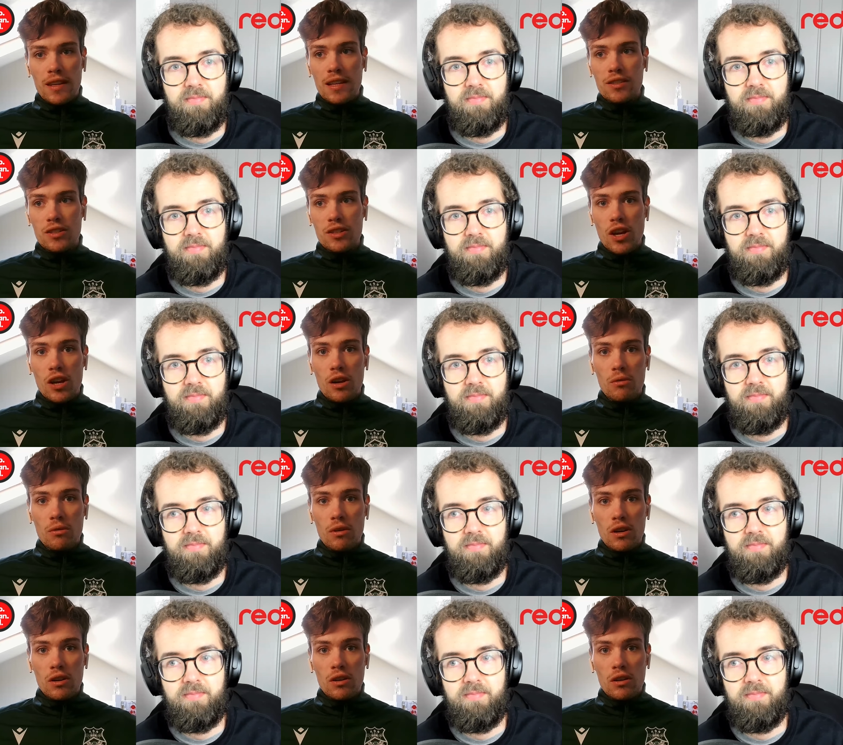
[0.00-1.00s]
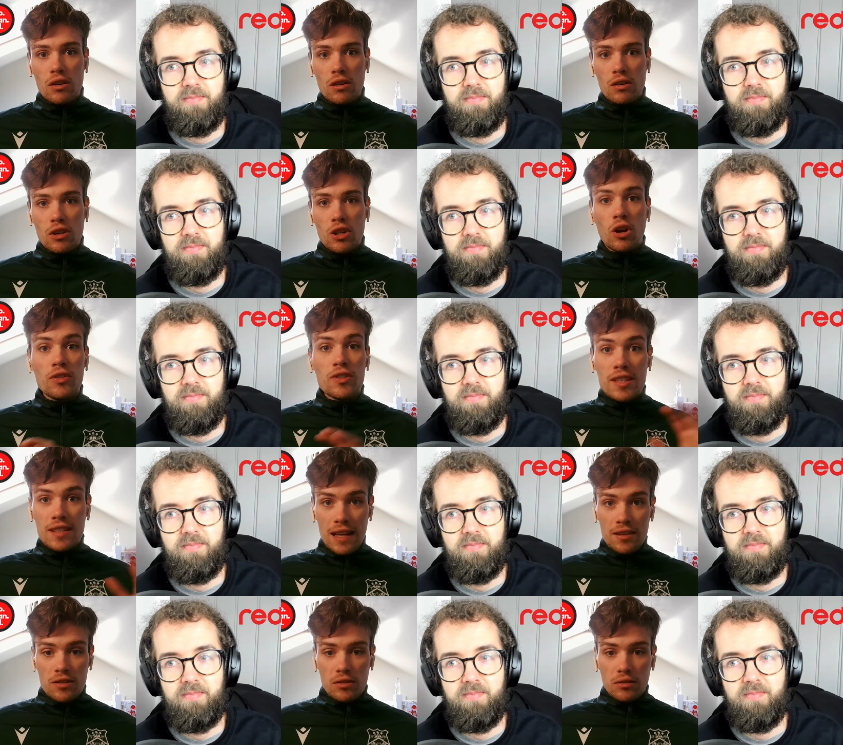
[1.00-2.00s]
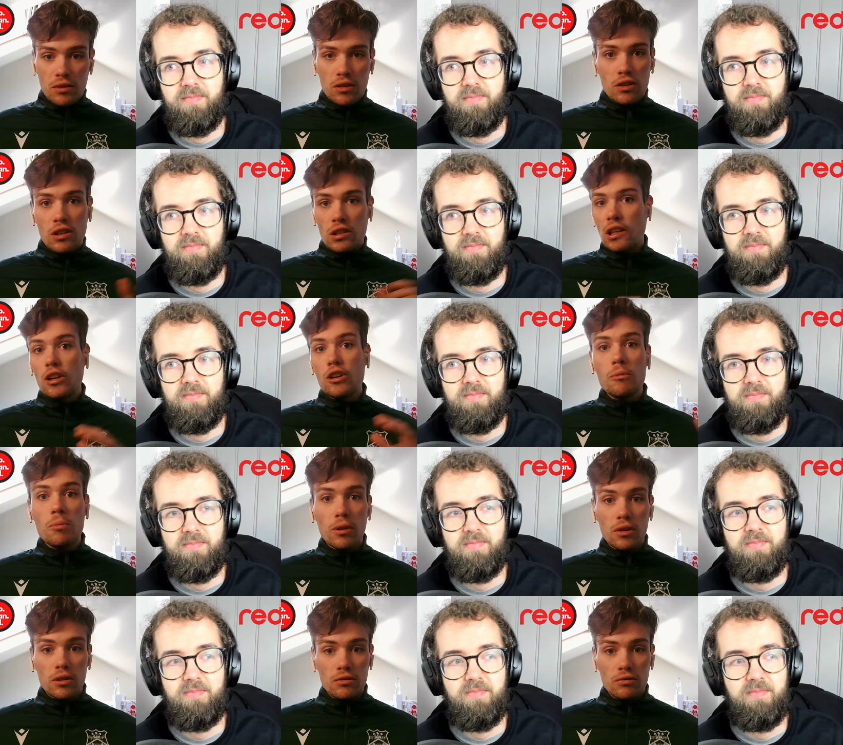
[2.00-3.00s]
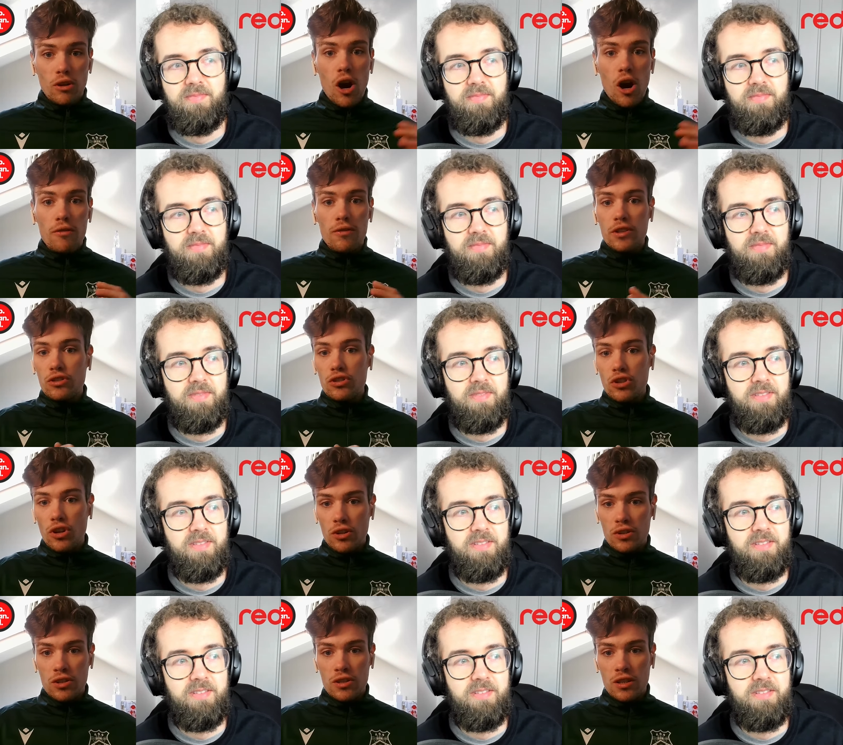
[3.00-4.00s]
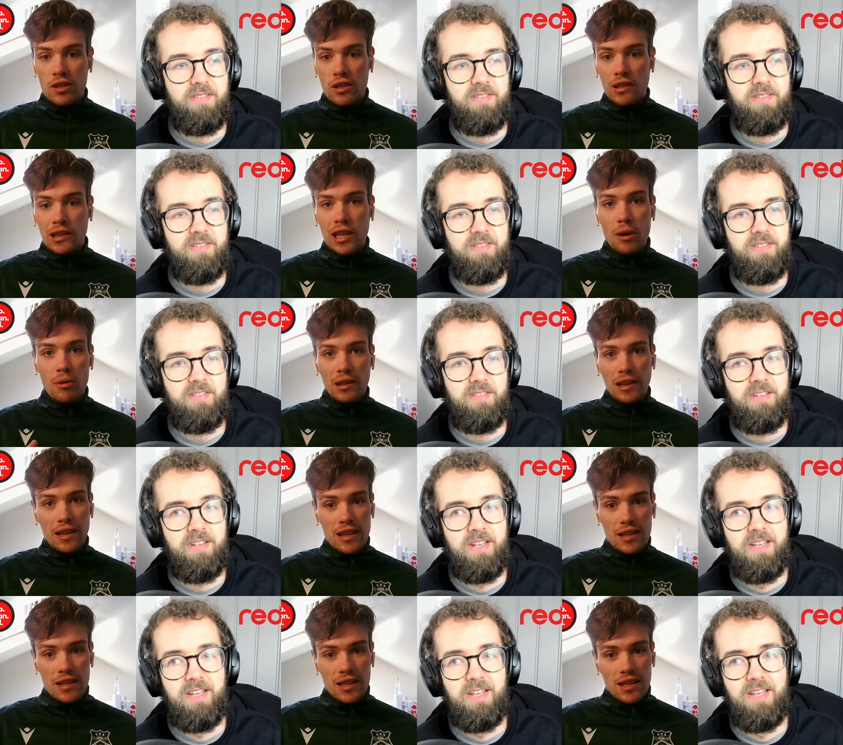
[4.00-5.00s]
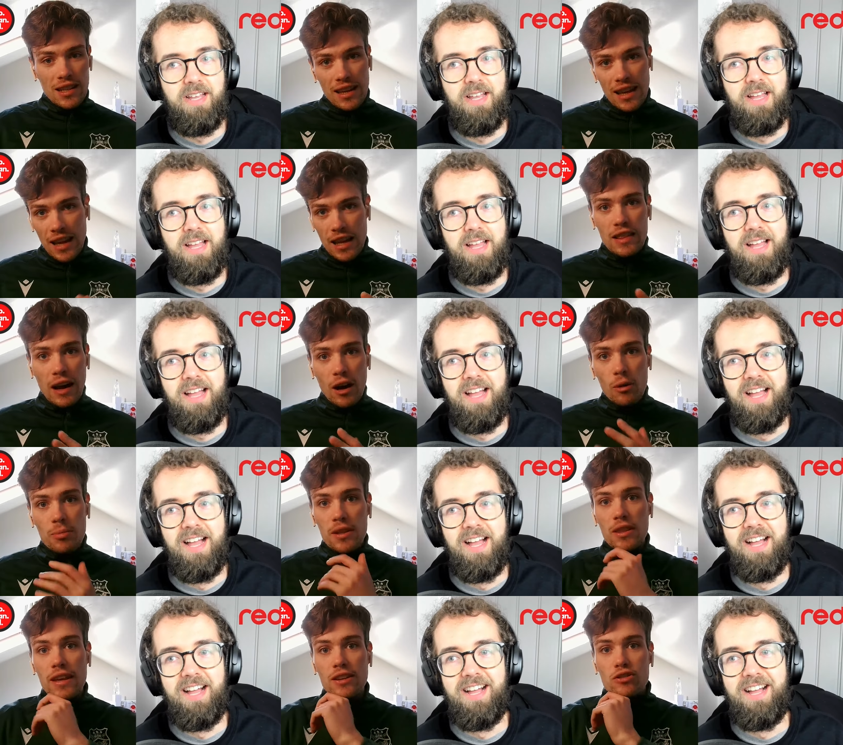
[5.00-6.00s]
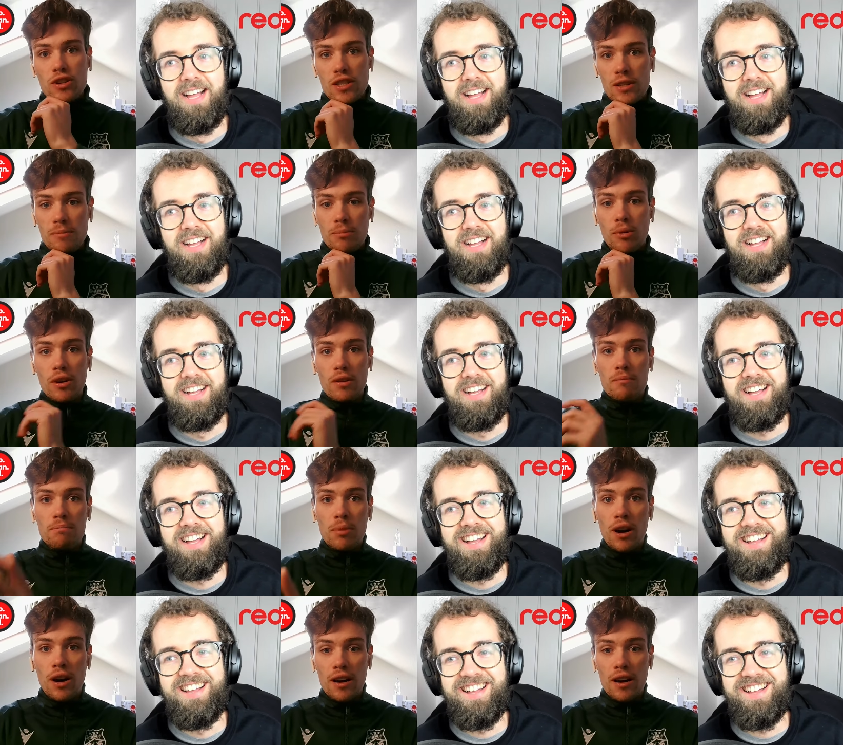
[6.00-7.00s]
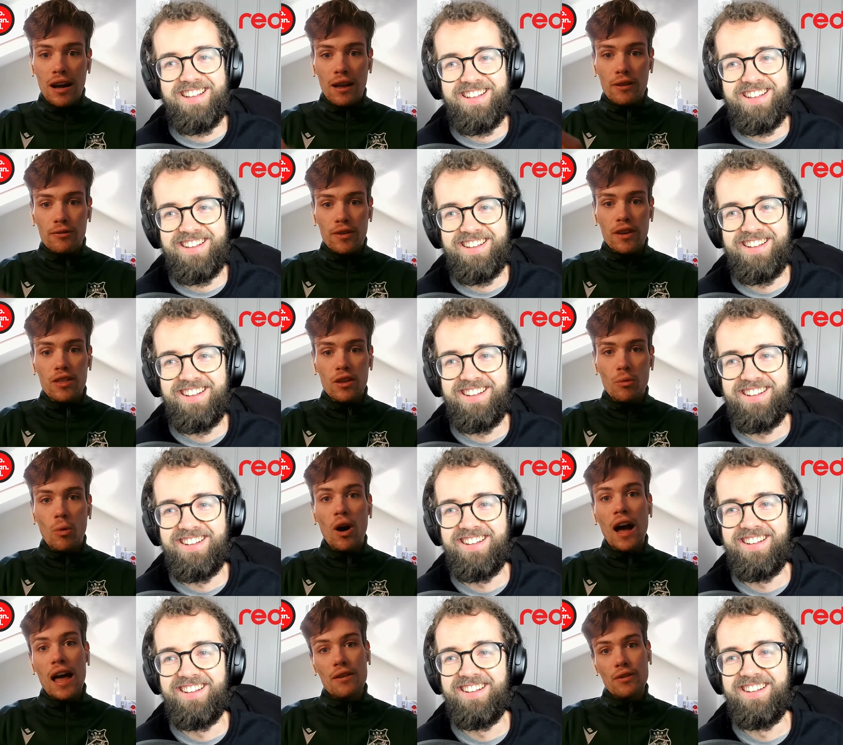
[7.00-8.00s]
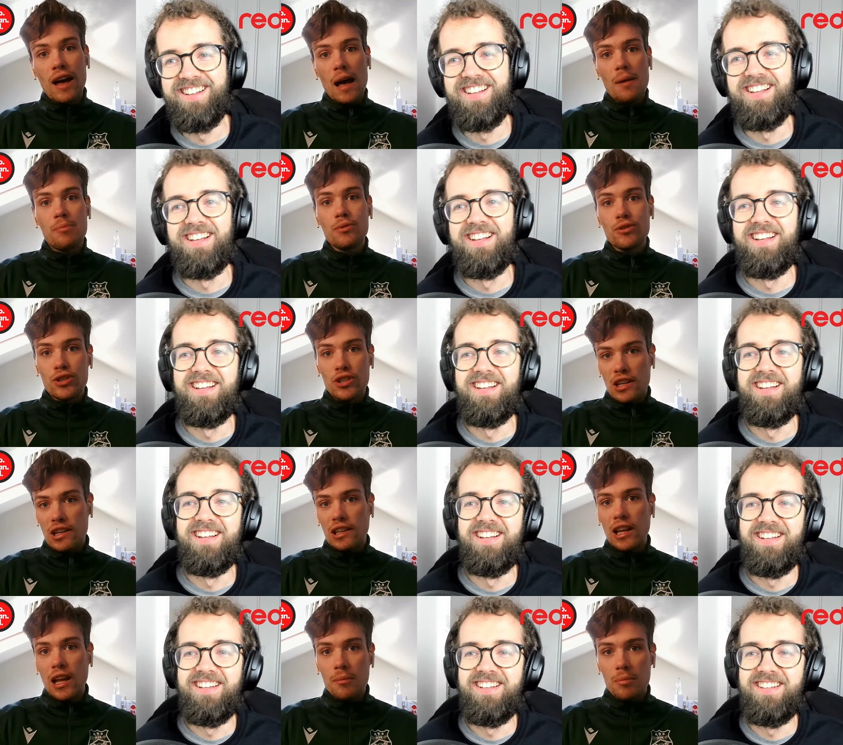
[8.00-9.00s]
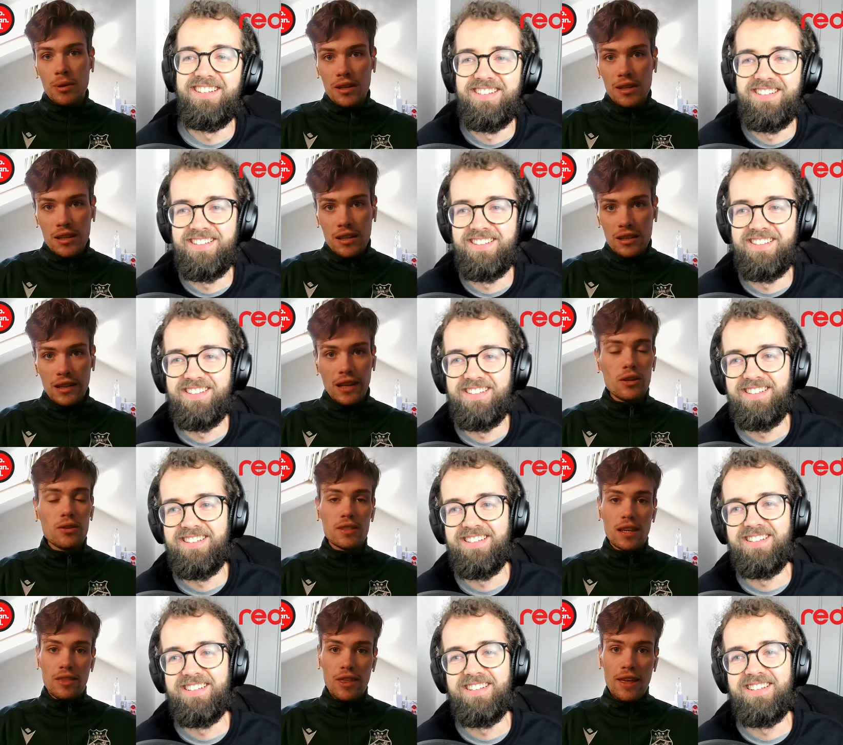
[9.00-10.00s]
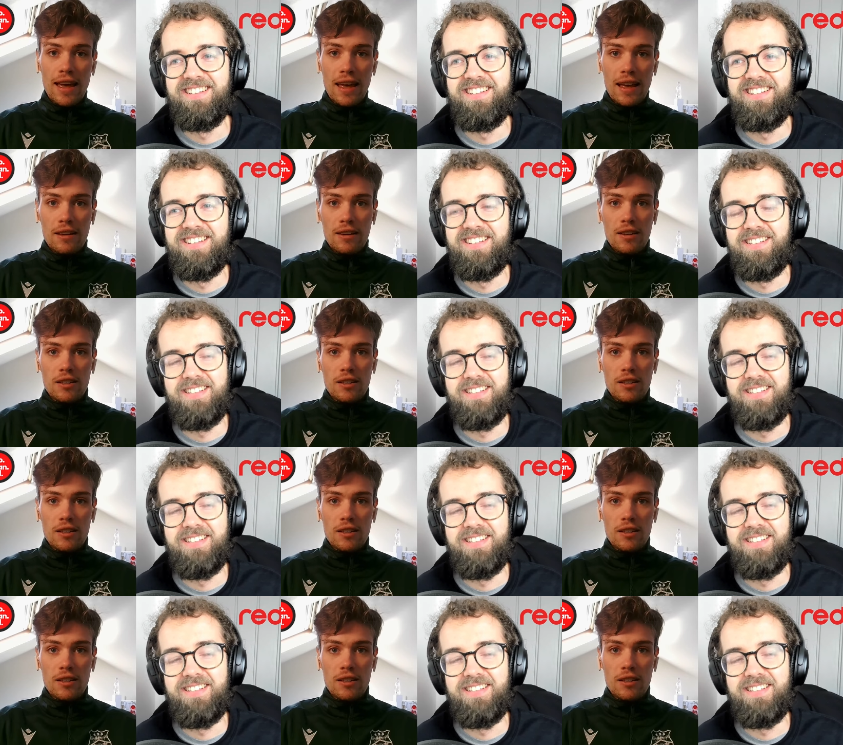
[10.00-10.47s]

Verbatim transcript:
Speaker 1: needs to go continental, global, rather than just lower league. That'll be the interesting point. But I think that whatever happens to the club, like you said there,